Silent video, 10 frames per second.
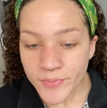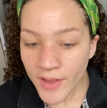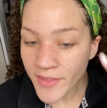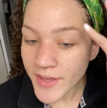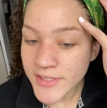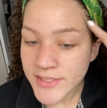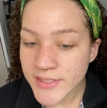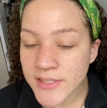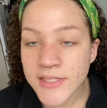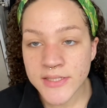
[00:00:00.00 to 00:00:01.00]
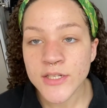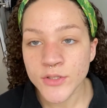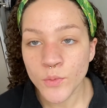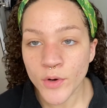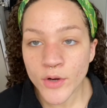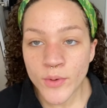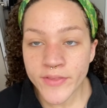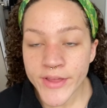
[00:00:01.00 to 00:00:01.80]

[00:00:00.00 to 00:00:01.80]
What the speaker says: I think it's just easier to work with.